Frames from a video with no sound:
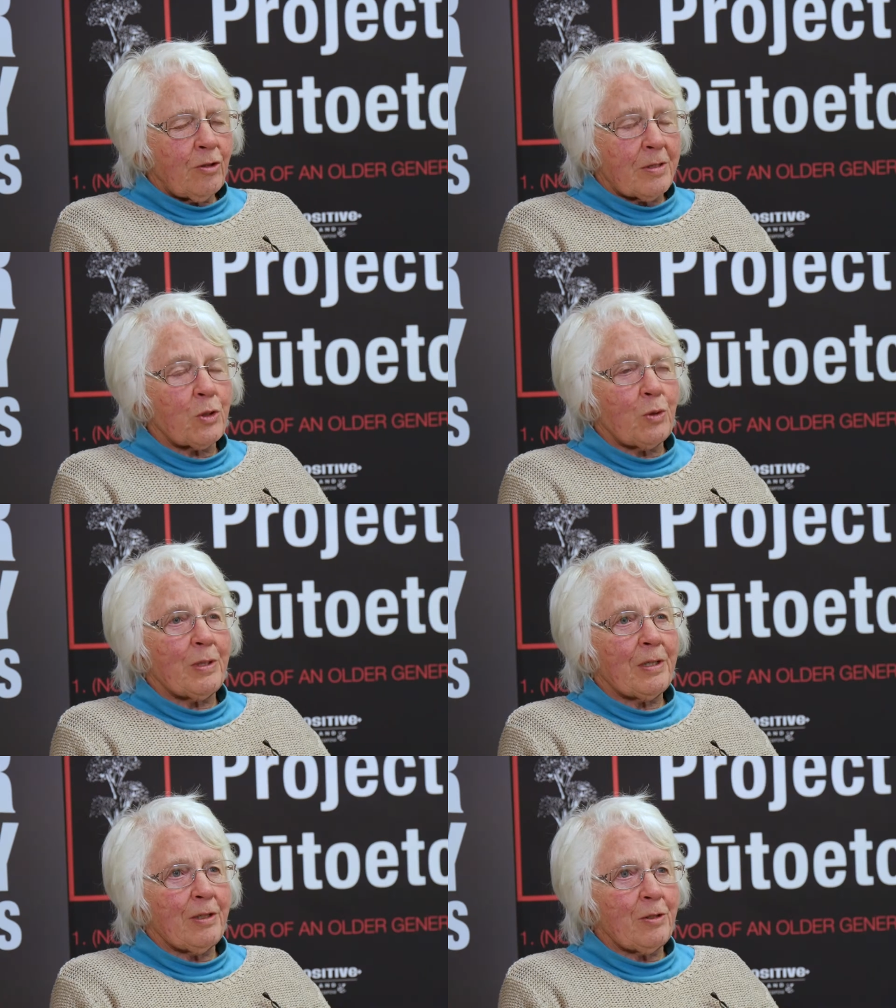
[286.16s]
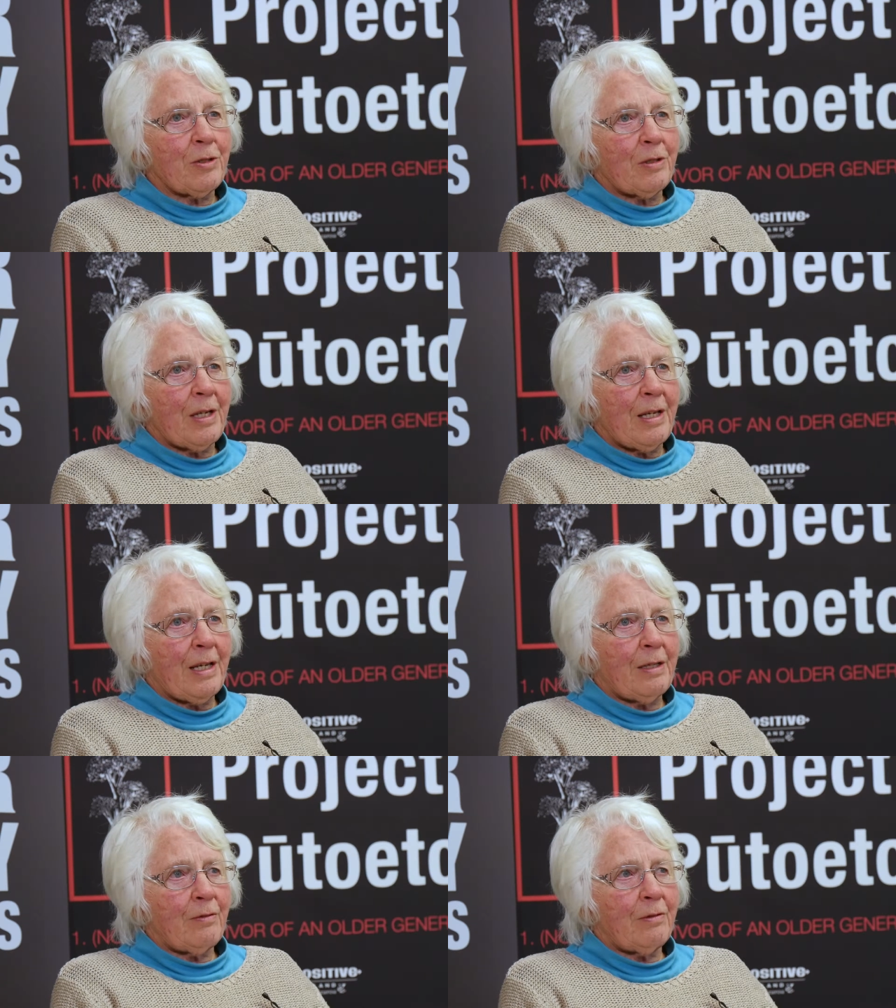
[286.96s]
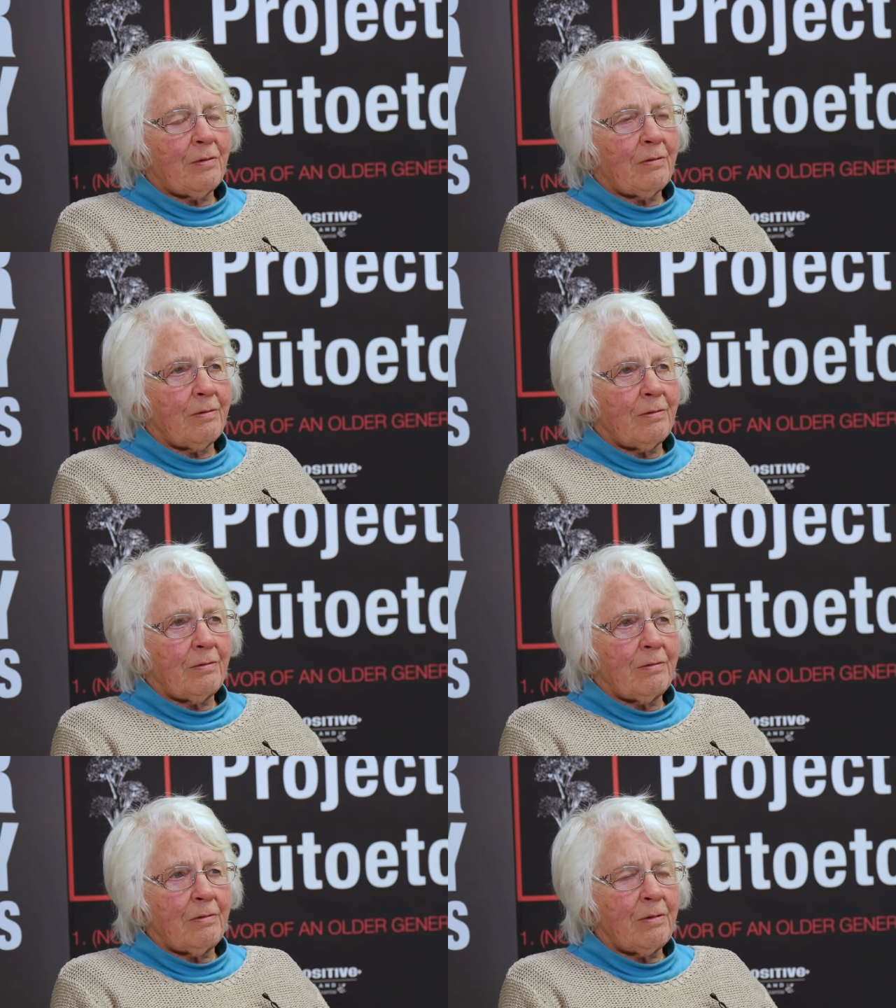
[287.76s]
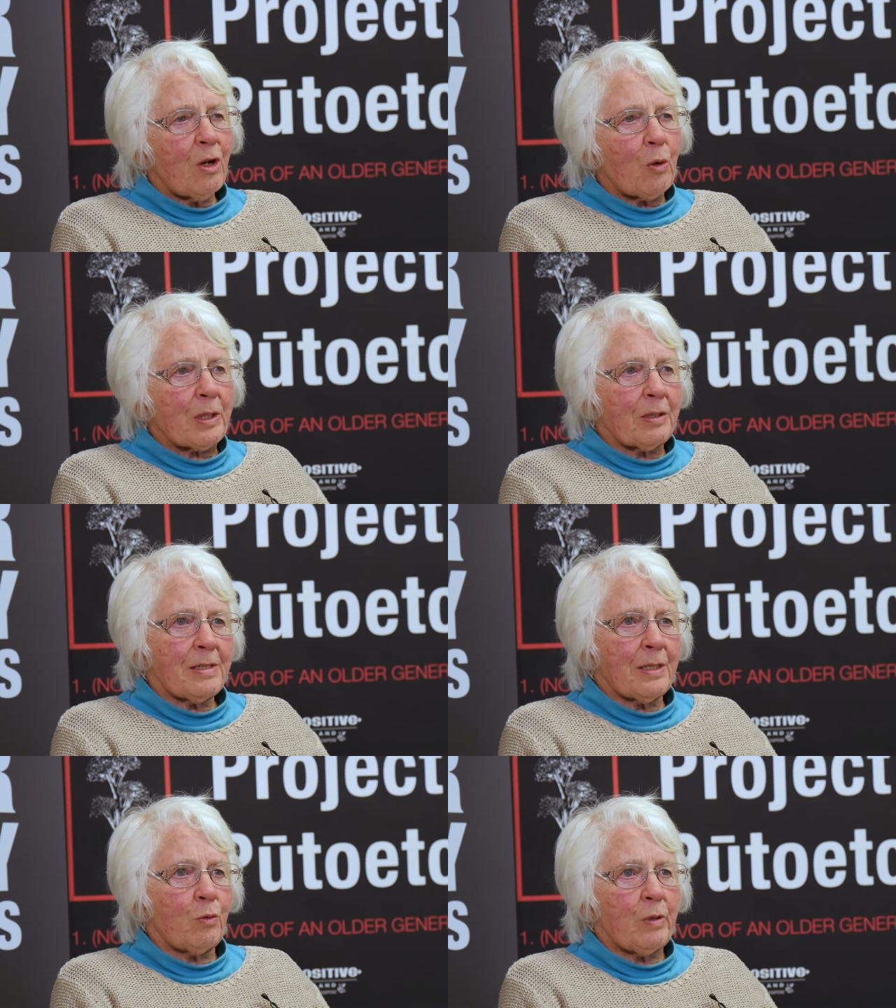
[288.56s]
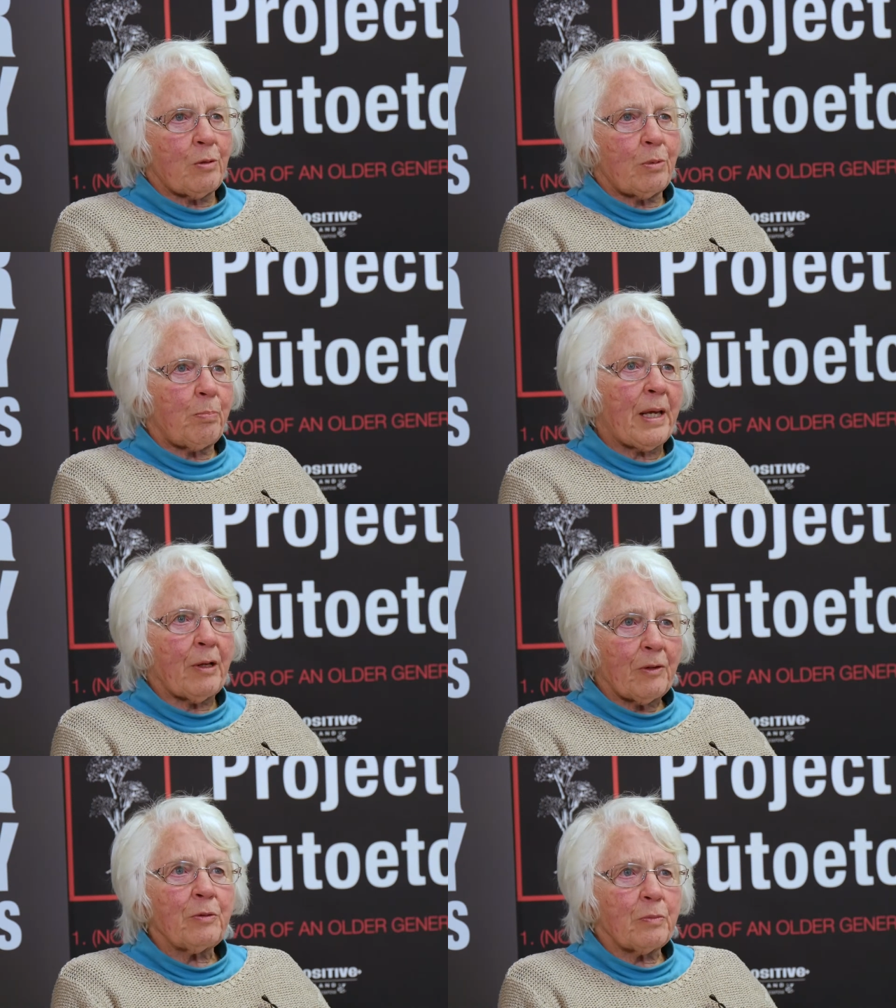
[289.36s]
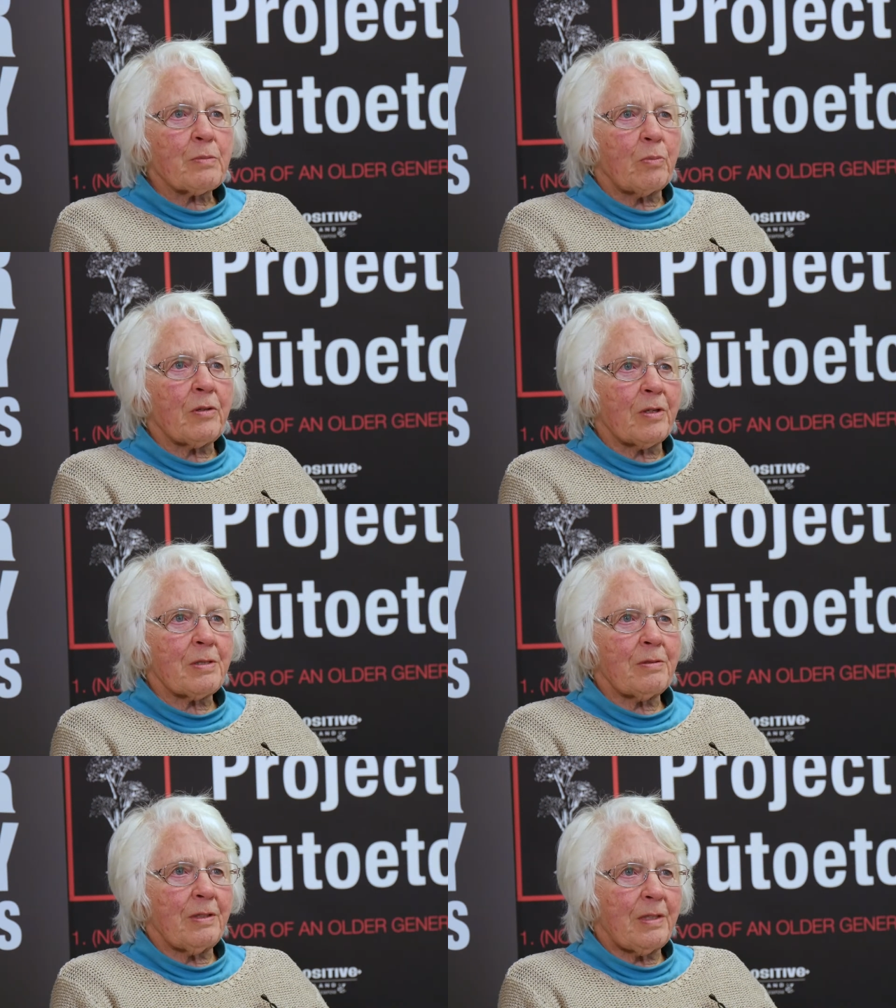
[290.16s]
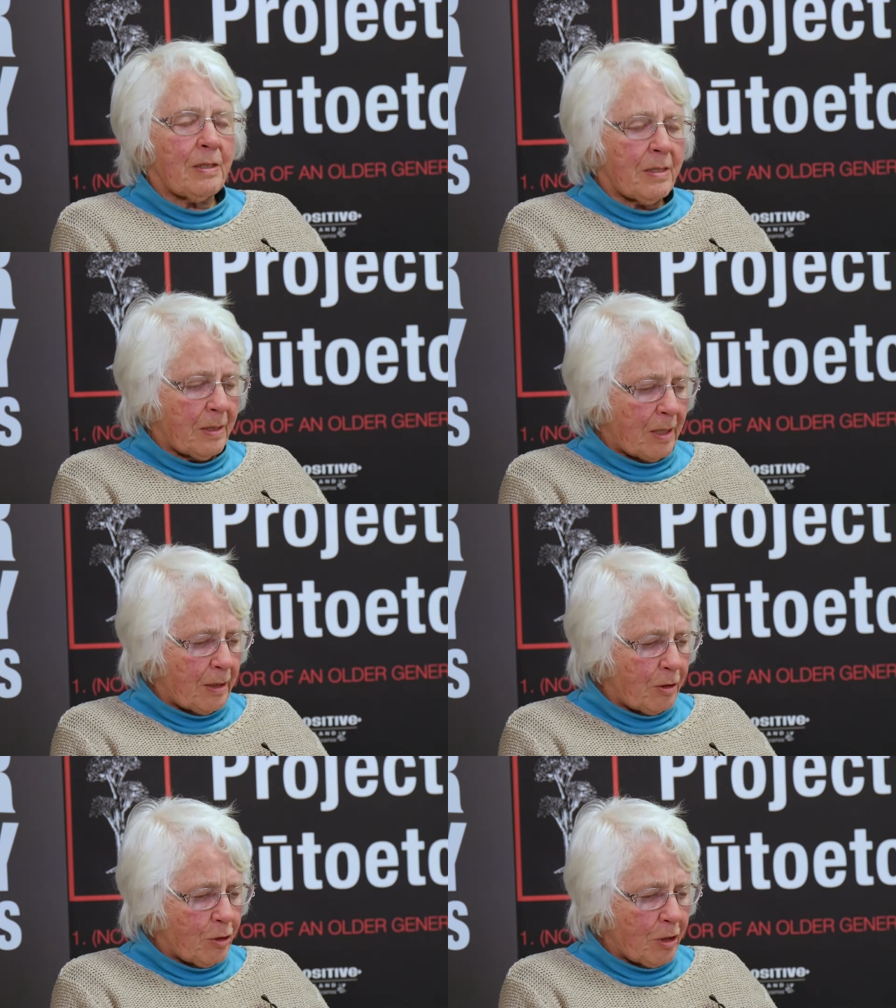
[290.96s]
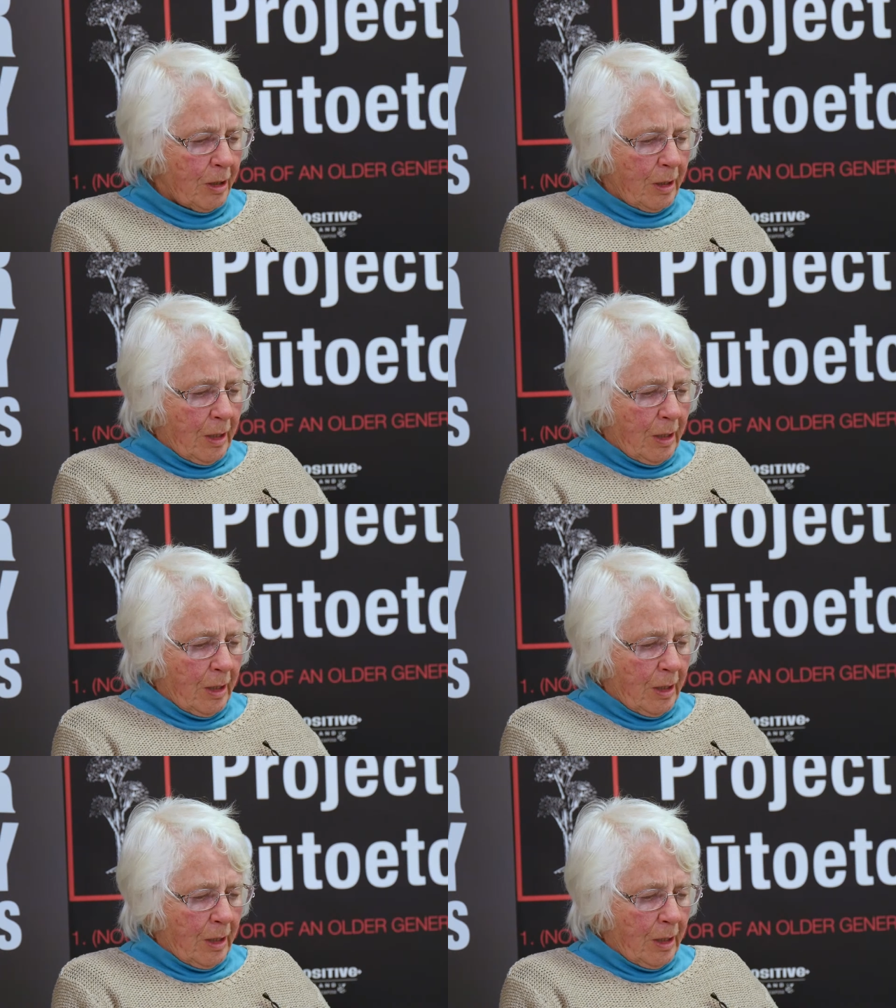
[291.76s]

just doing it and knowing this incredible power that was with us at that stage.